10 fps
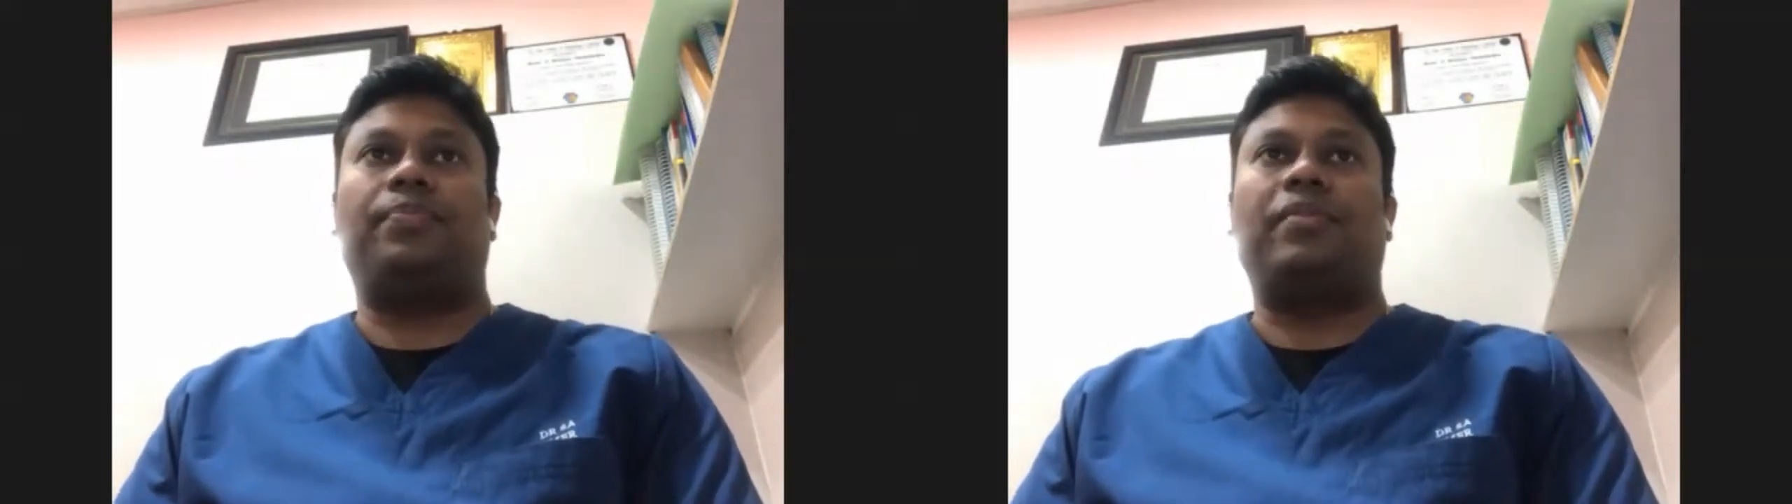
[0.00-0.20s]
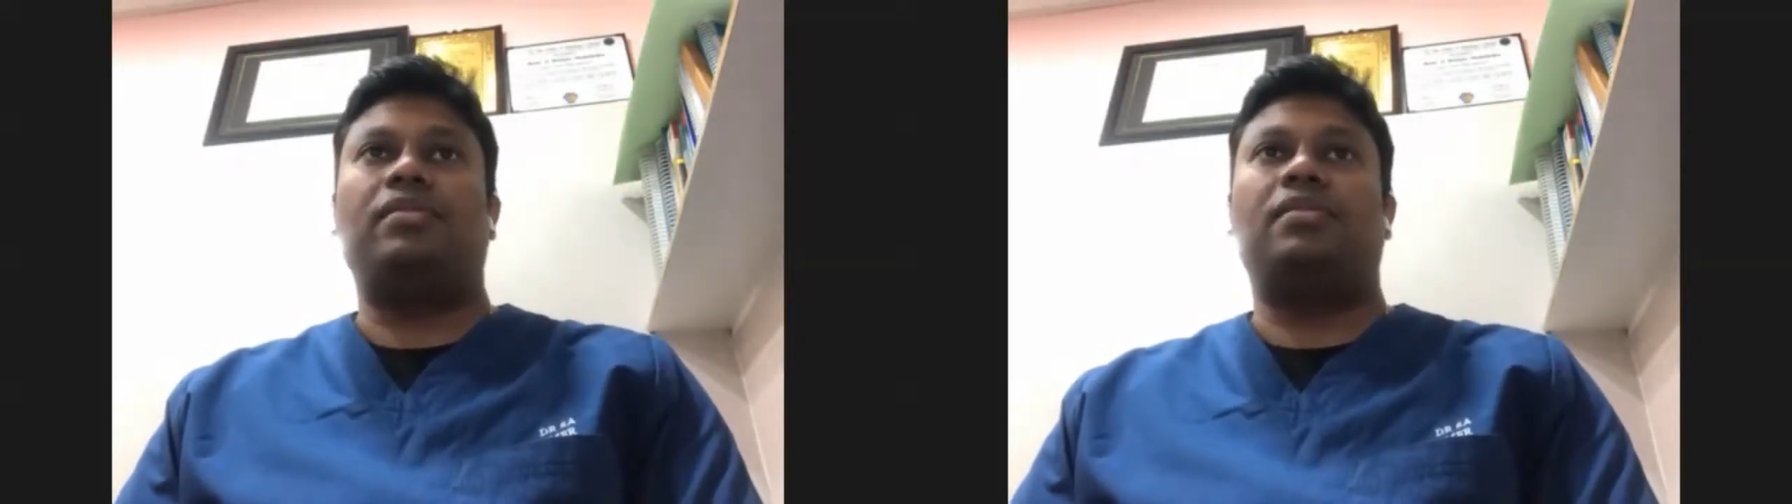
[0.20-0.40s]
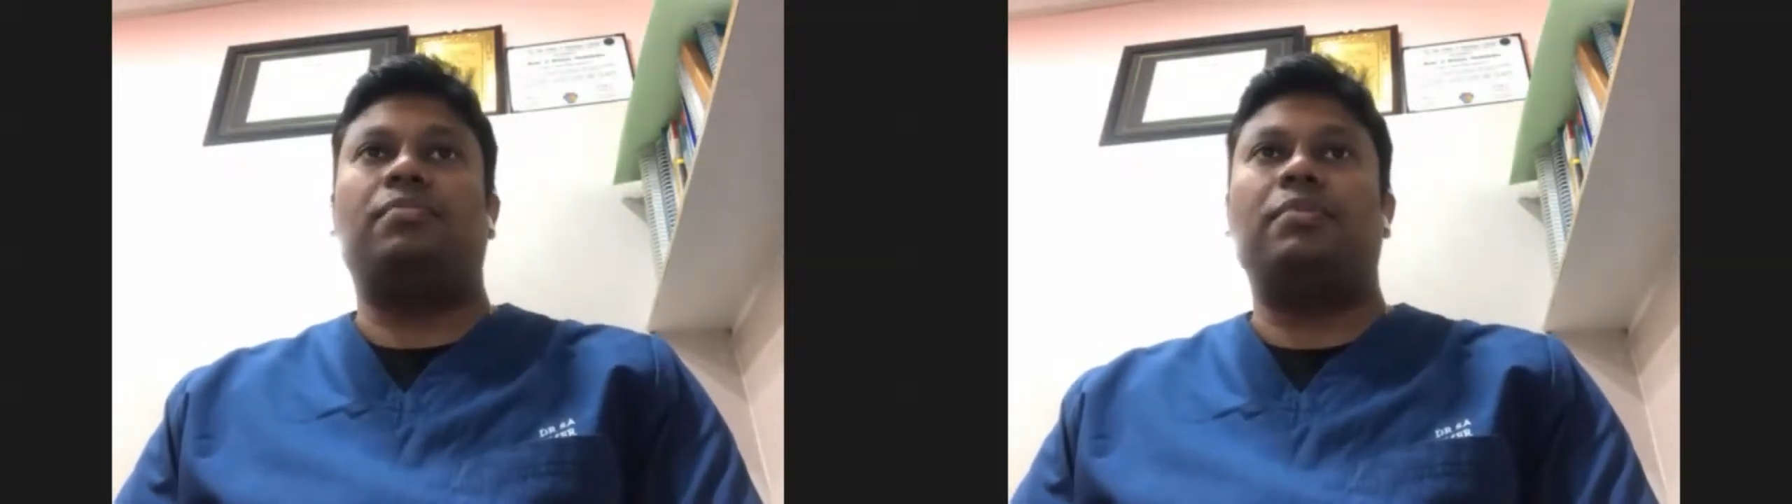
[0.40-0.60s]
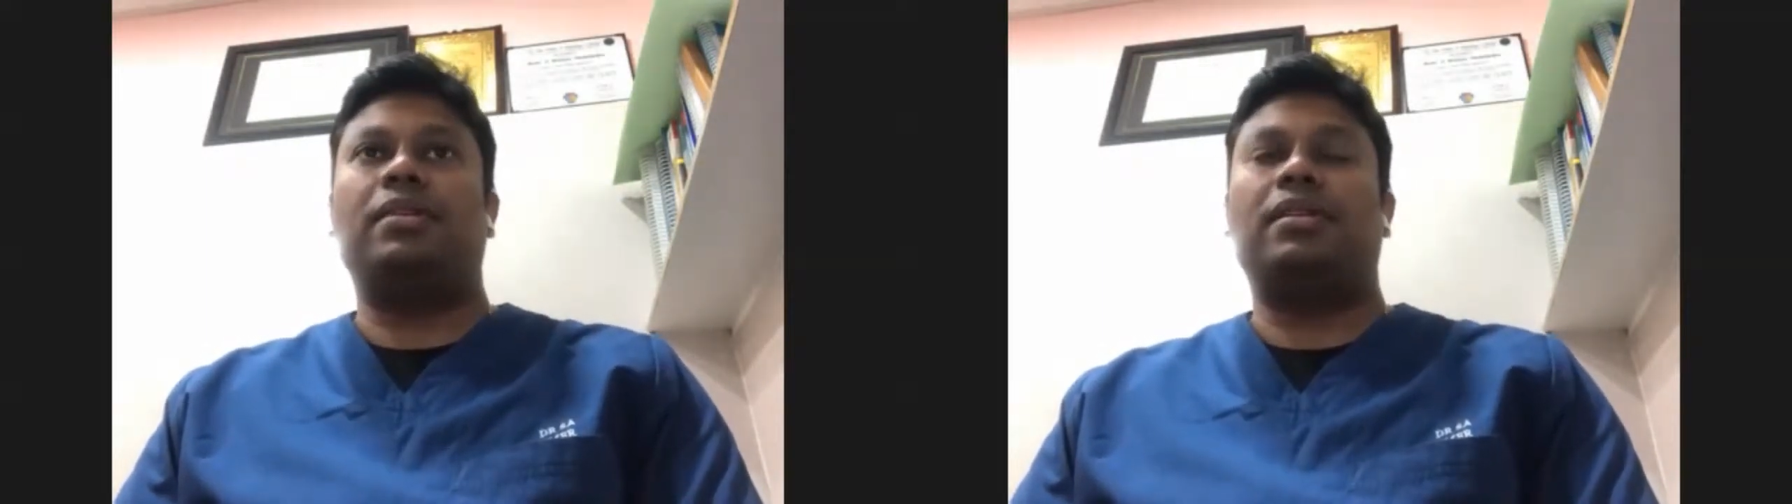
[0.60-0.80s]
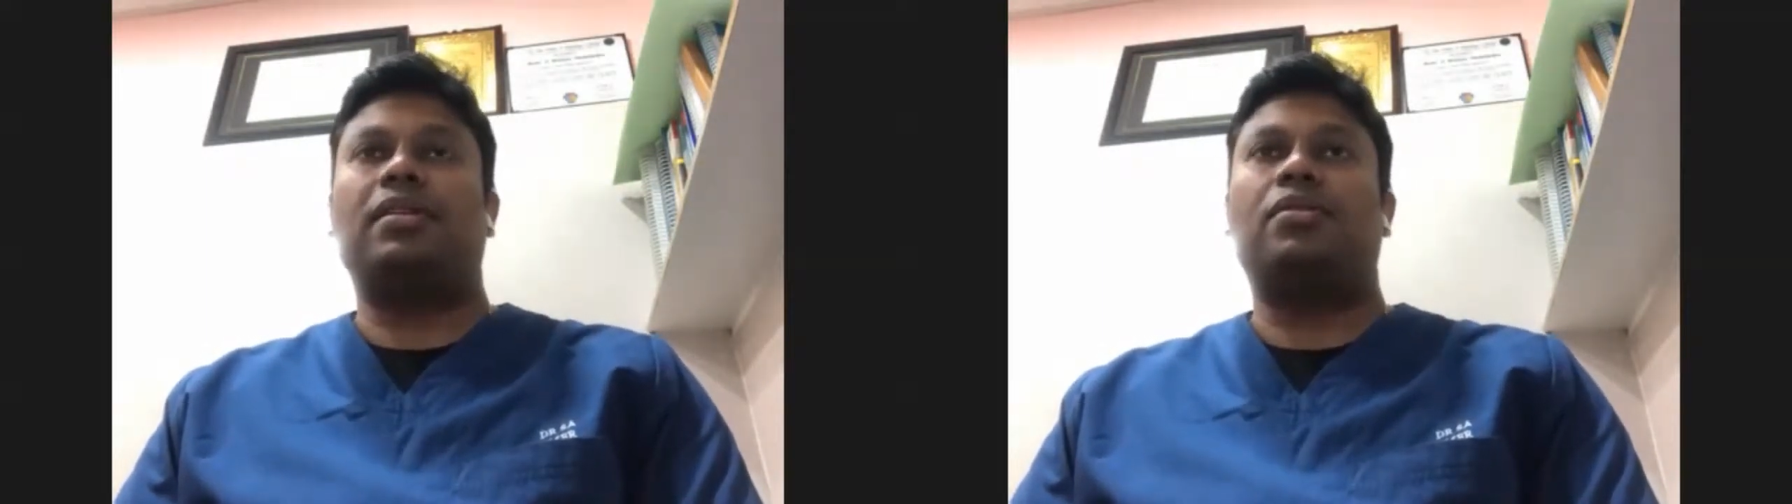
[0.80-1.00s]
which is
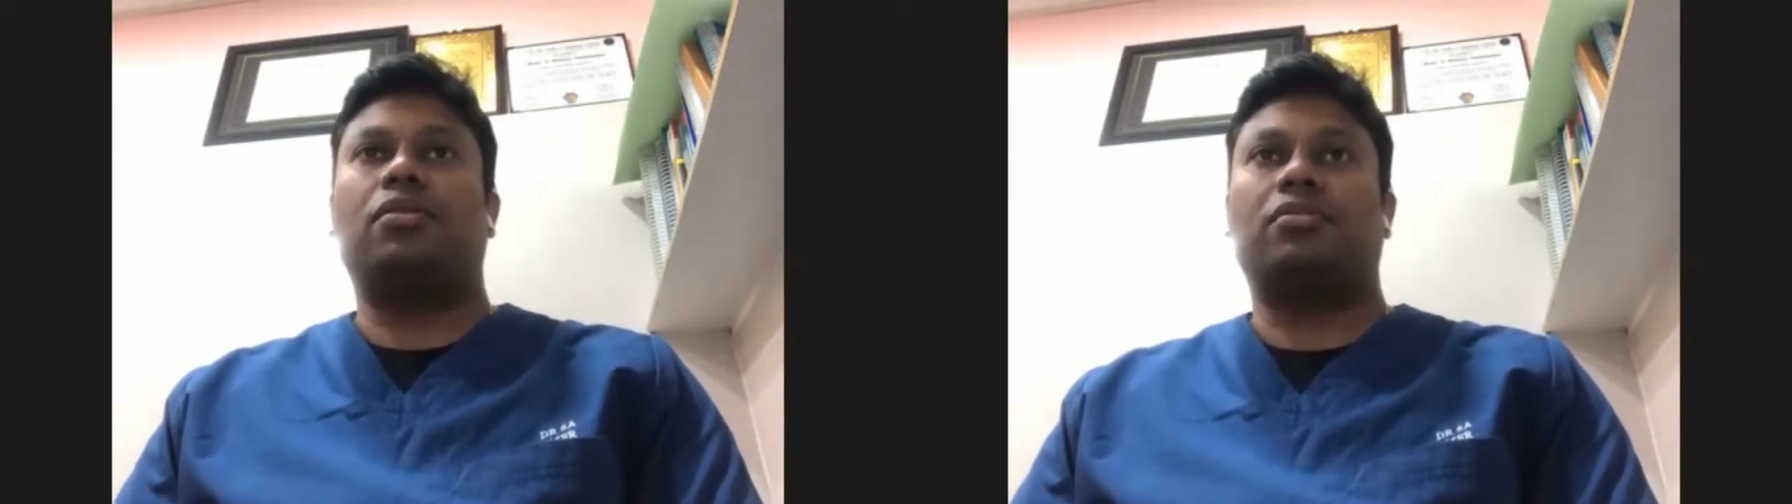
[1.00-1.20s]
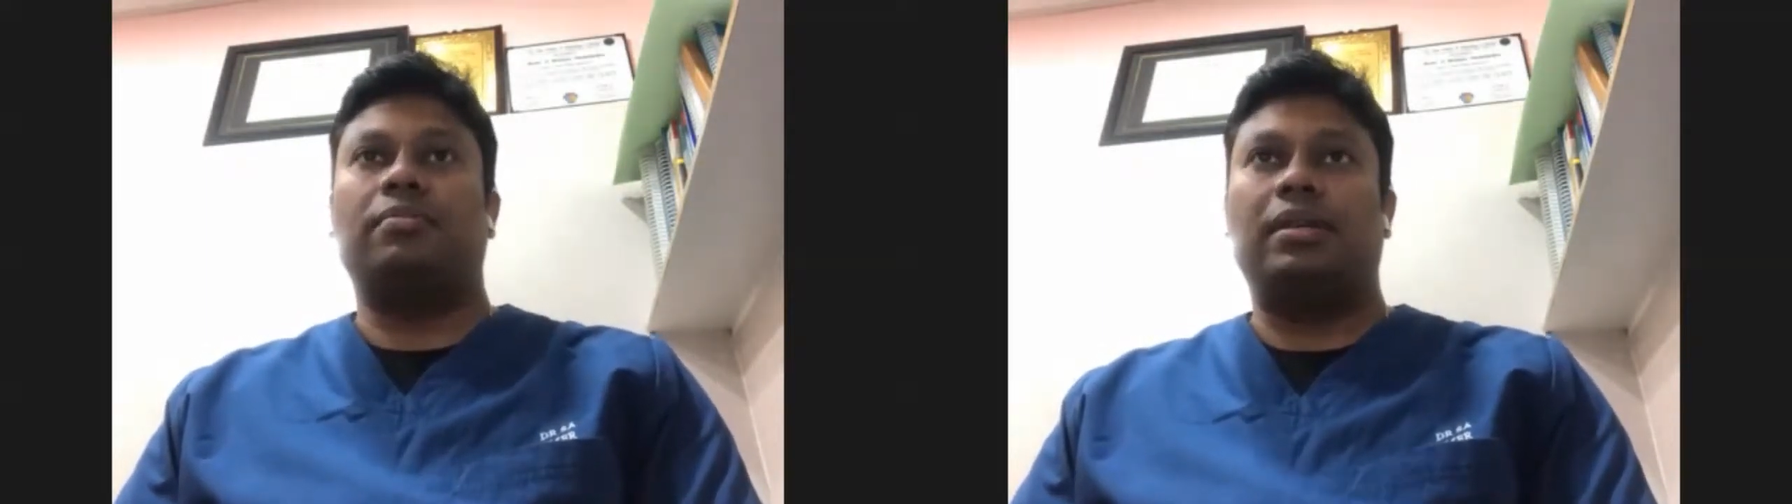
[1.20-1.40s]
implemented at Dr.